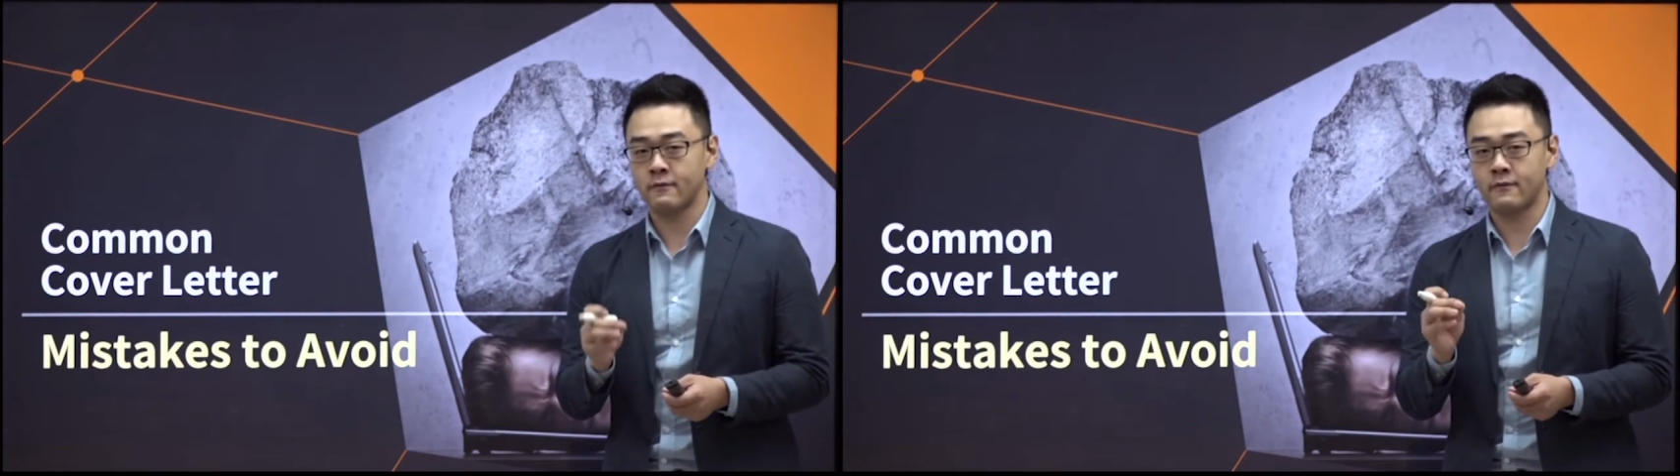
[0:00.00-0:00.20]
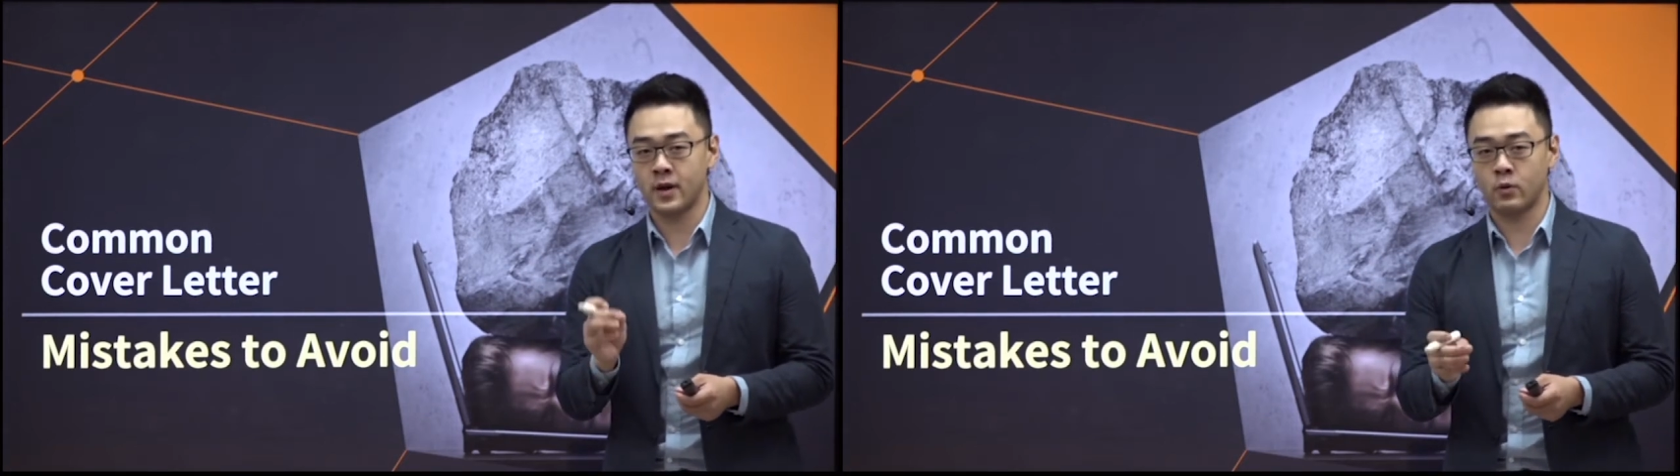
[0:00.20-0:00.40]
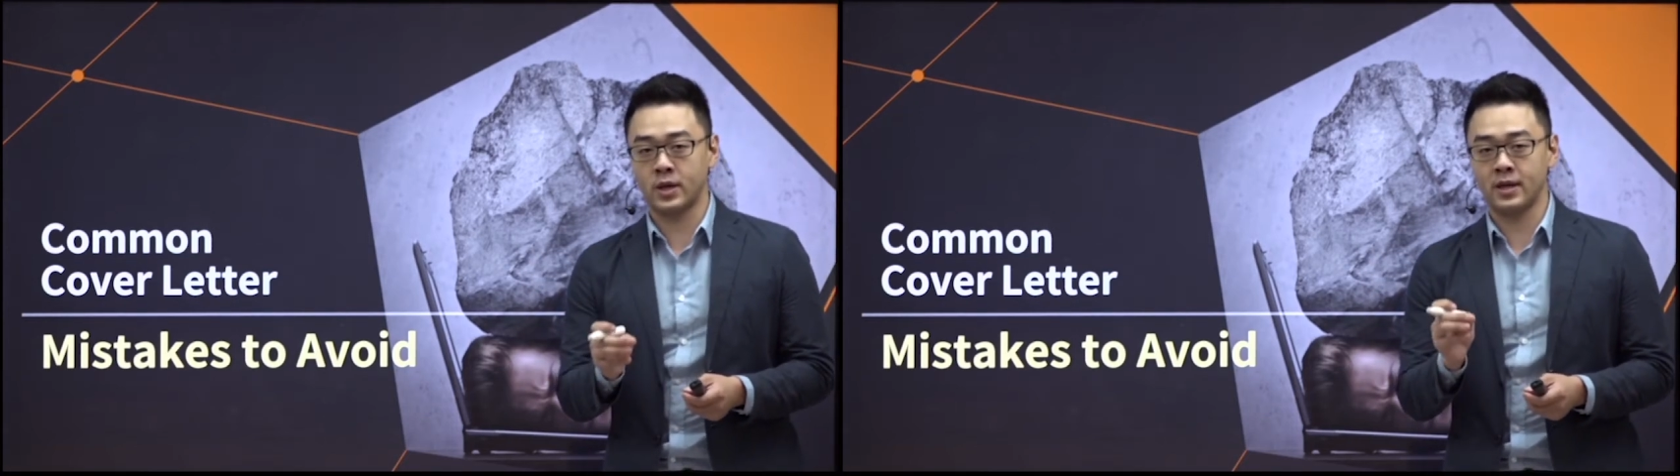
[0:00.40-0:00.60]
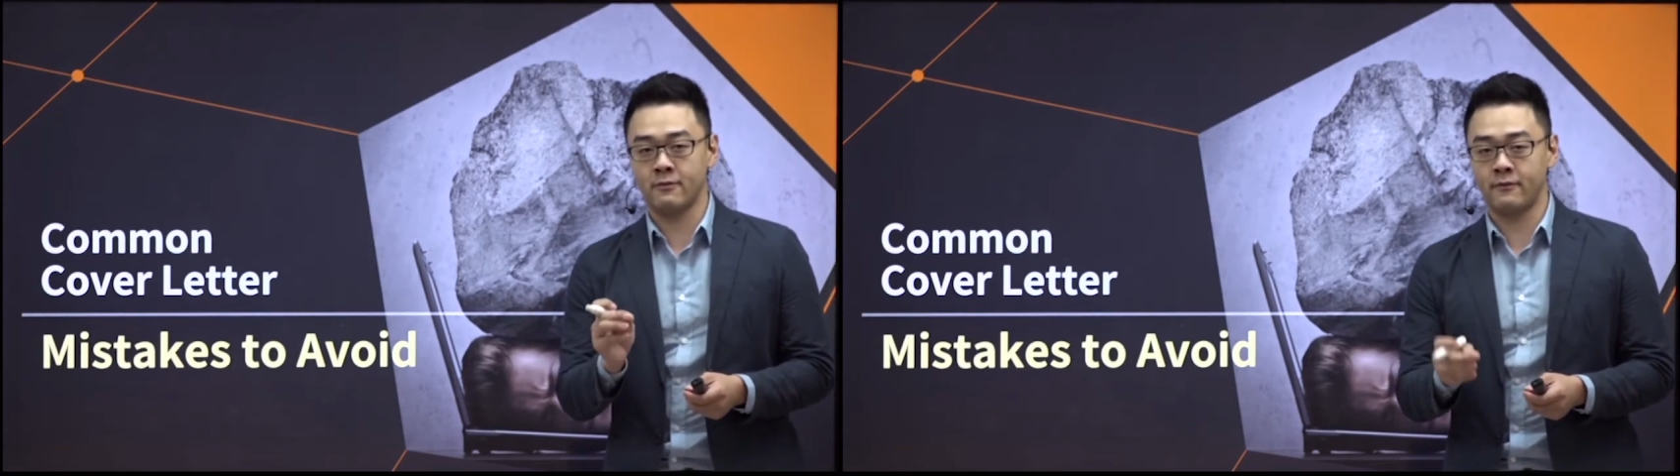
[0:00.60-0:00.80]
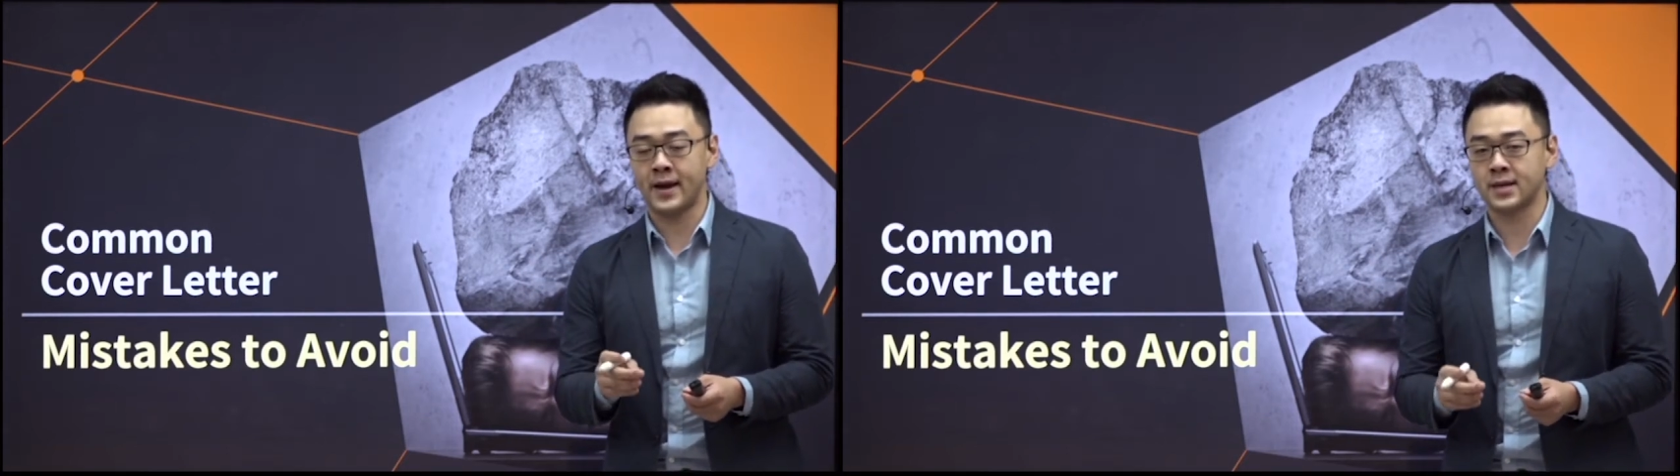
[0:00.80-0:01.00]
very
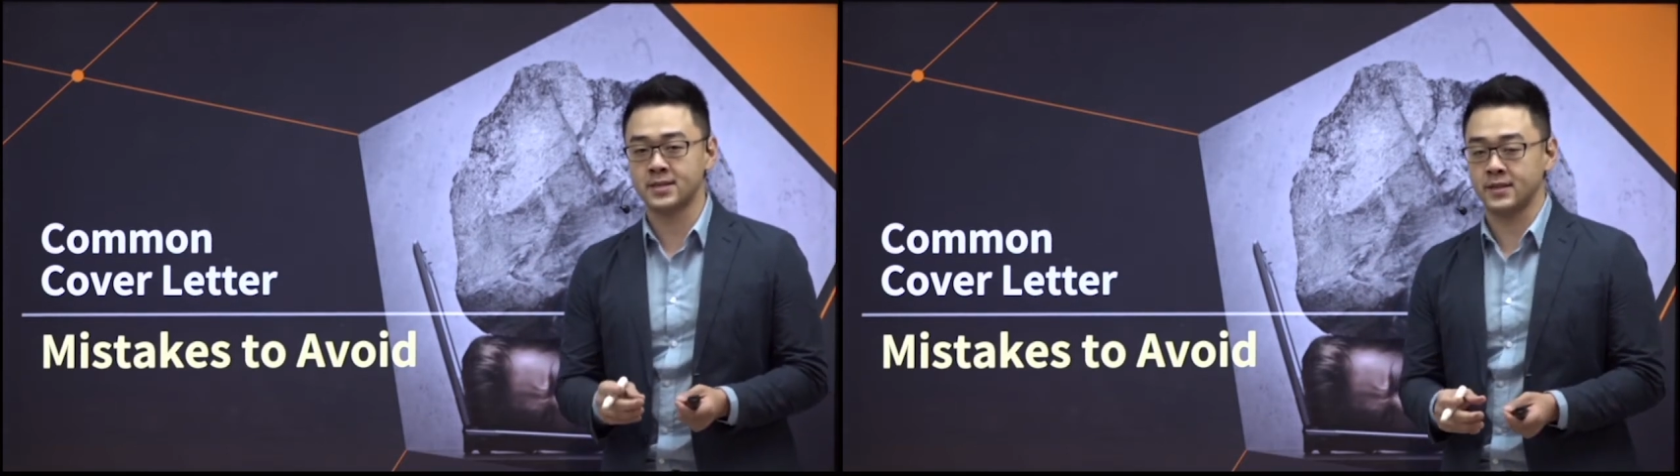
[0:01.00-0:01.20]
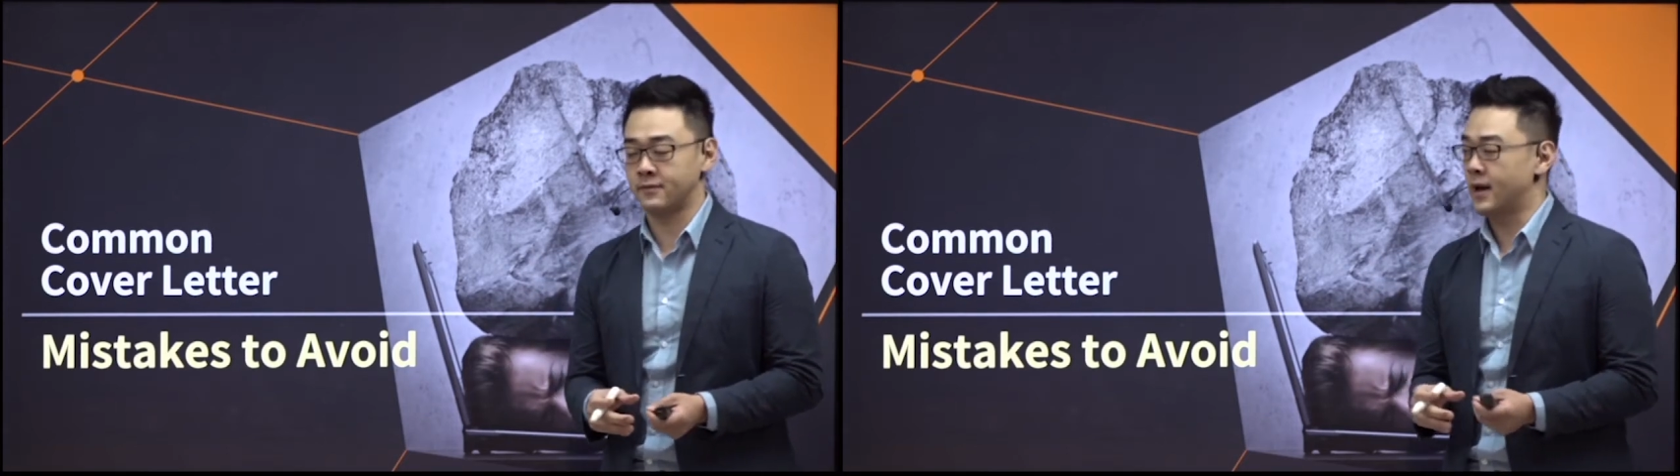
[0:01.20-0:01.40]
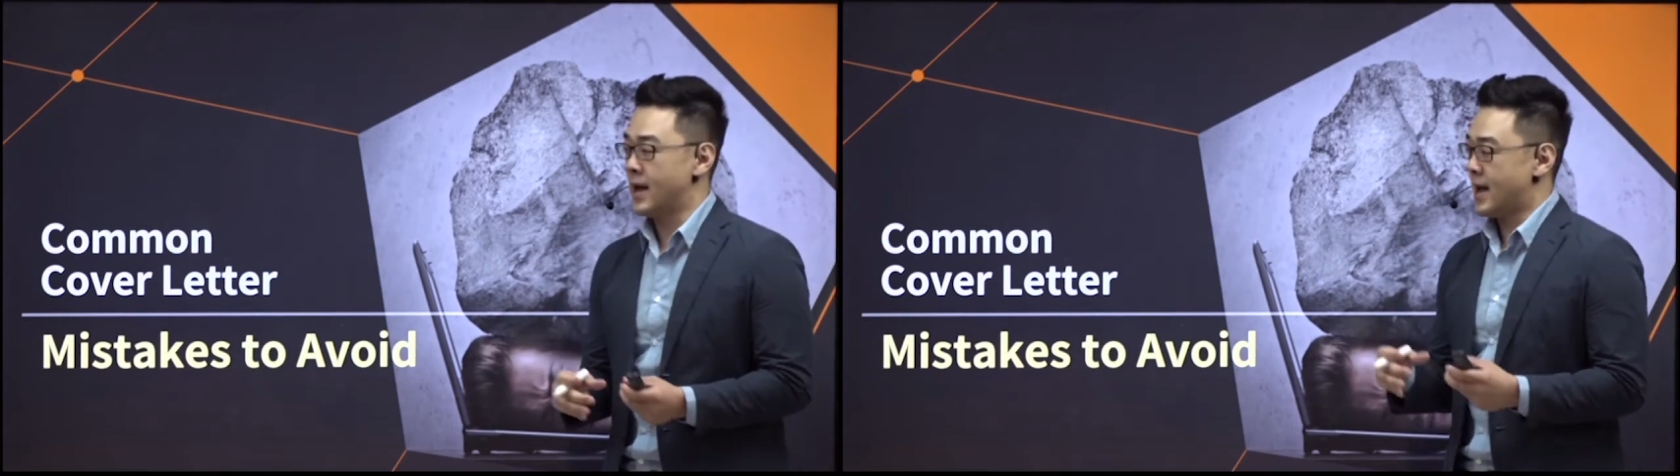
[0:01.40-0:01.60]
effective,